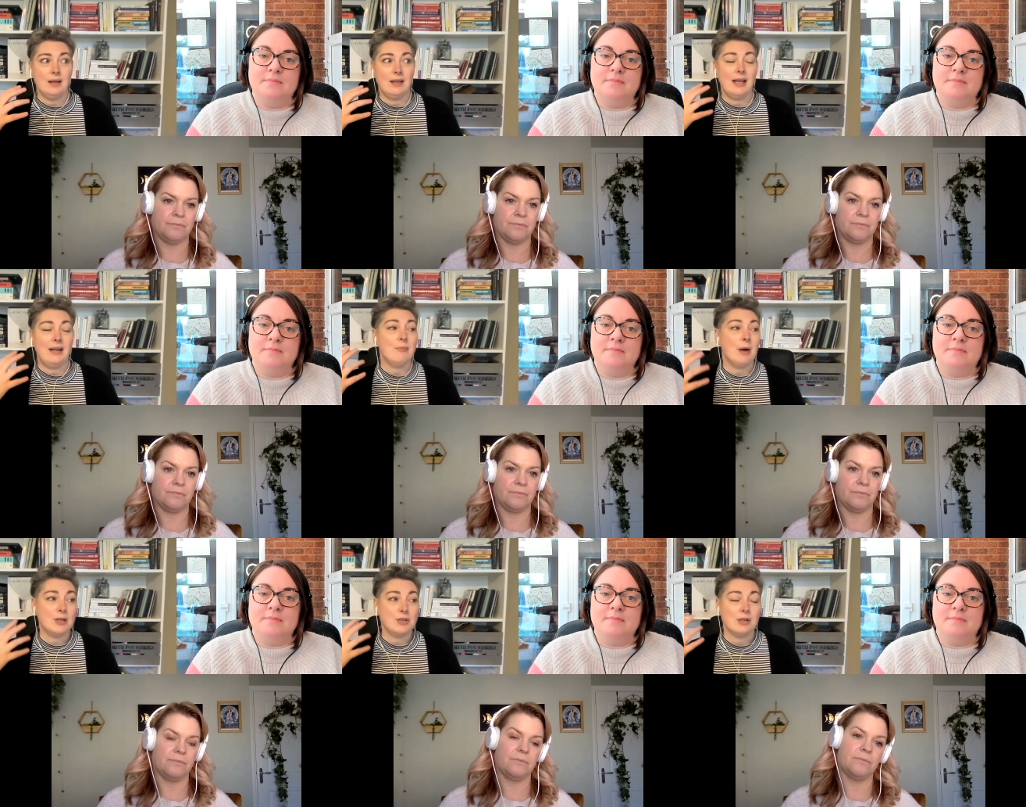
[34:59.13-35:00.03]
Speaker 1: kind of
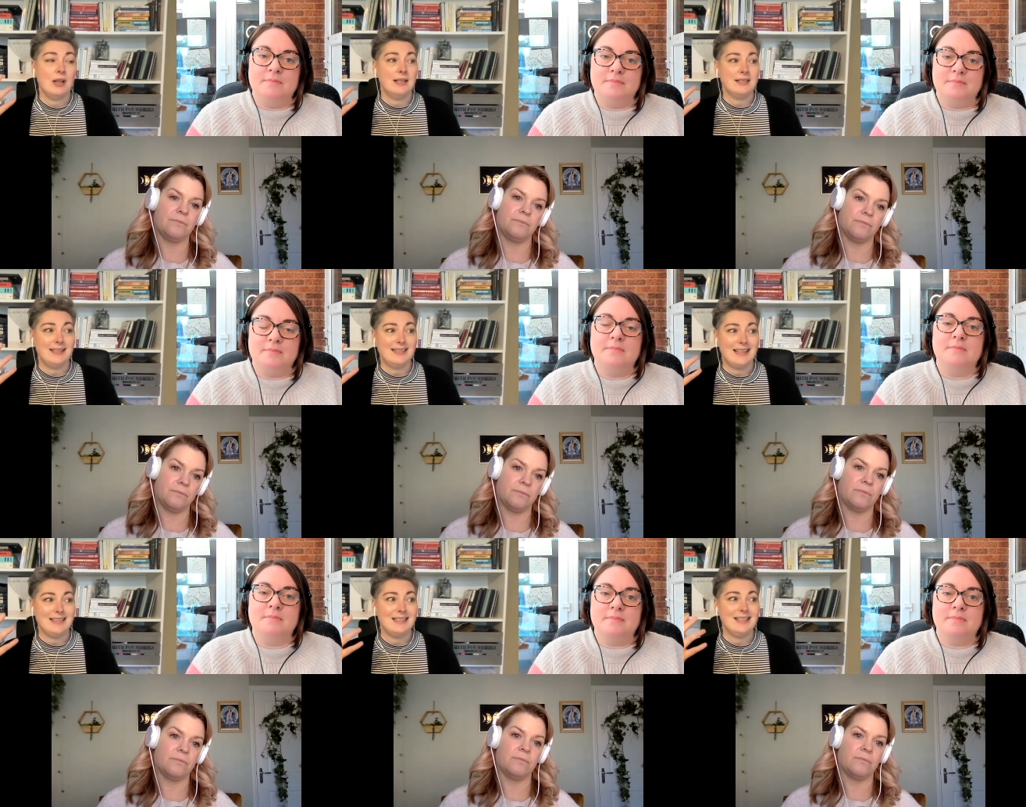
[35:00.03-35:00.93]
marginalized
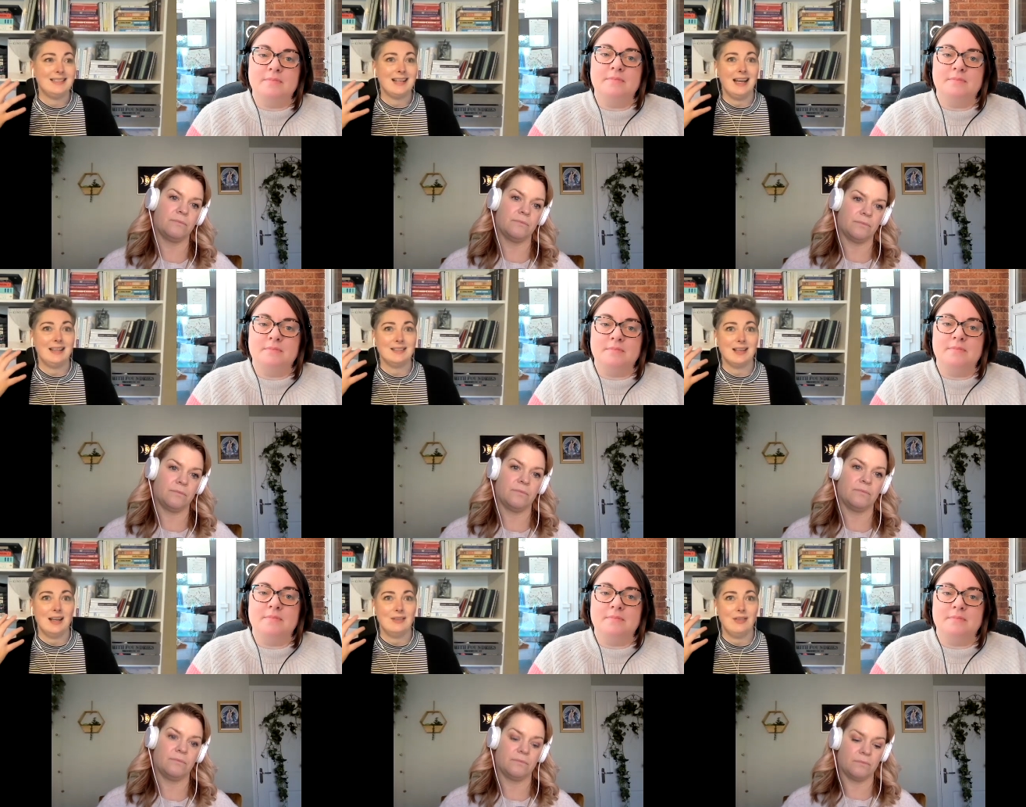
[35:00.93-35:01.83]
identities and
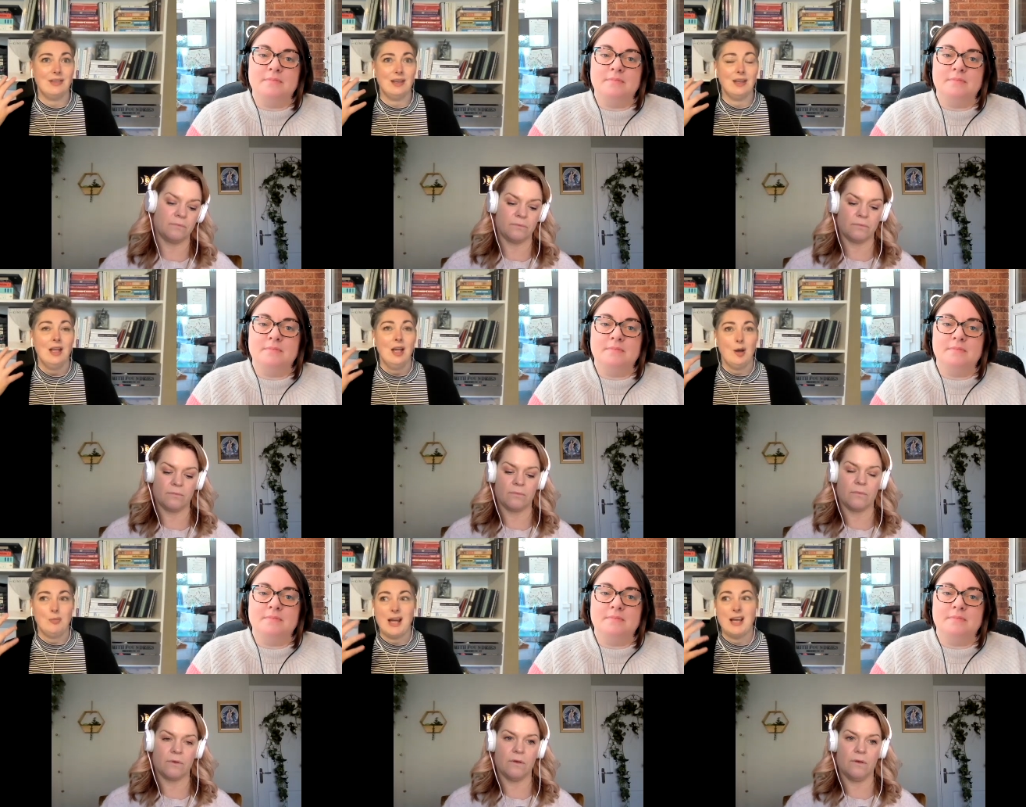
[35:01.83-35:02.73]
and the
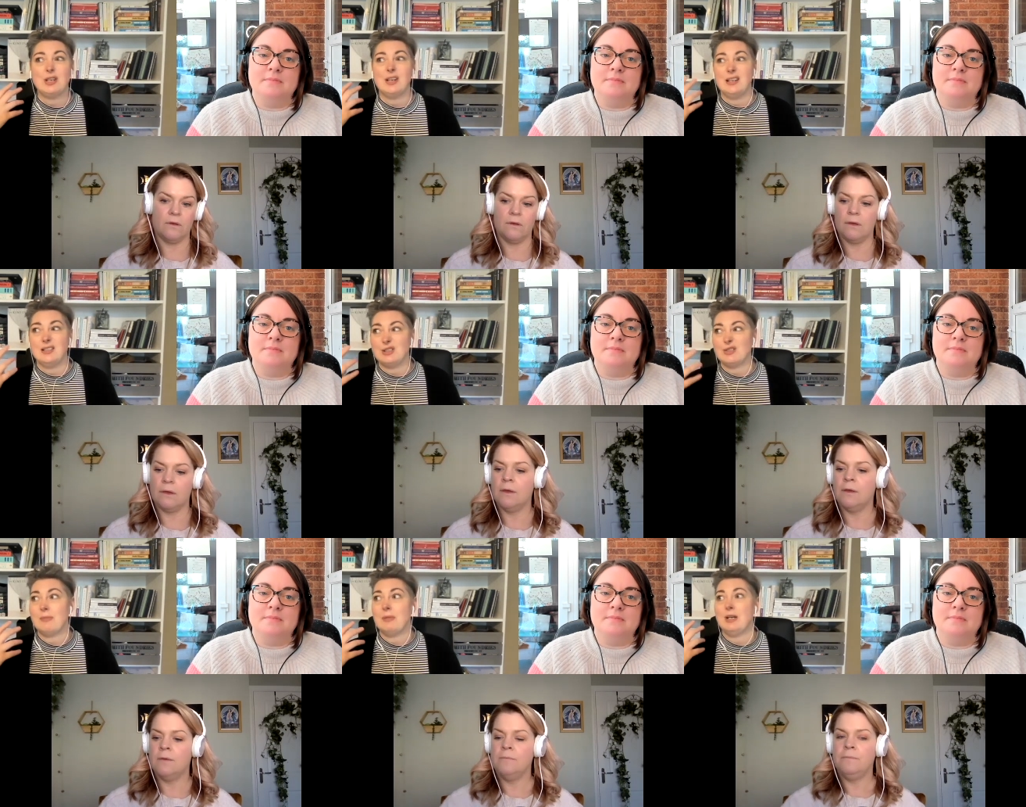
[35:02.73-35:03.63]
oppression and
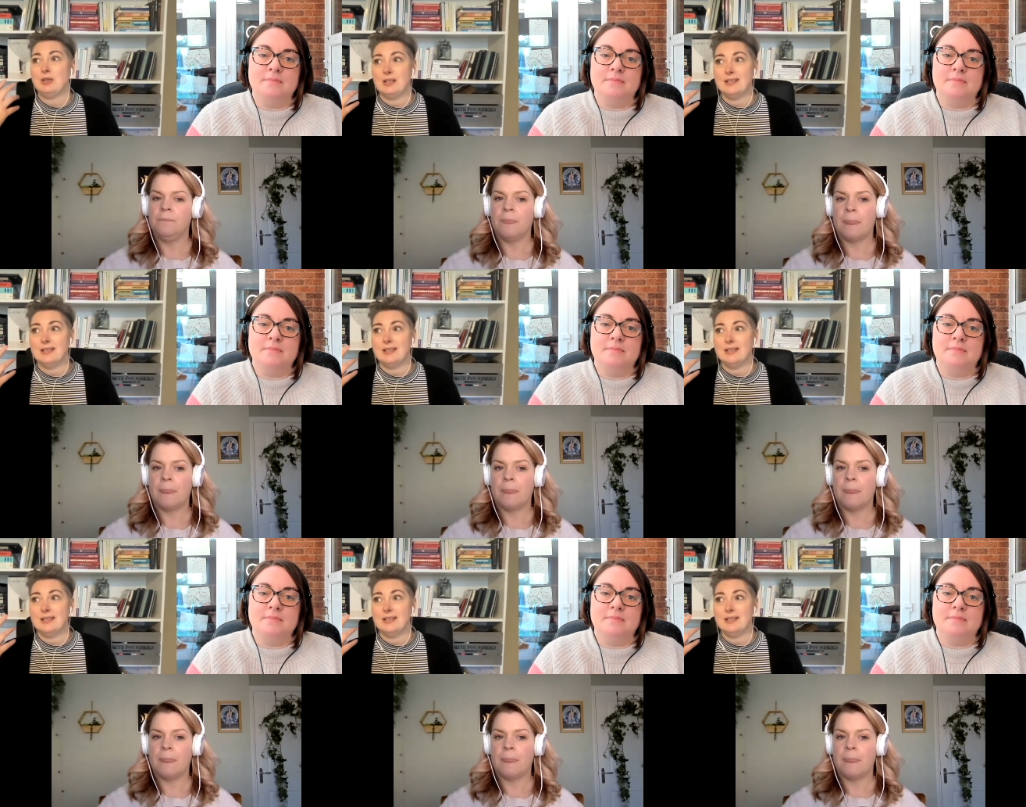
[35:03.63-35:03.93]
discrimination and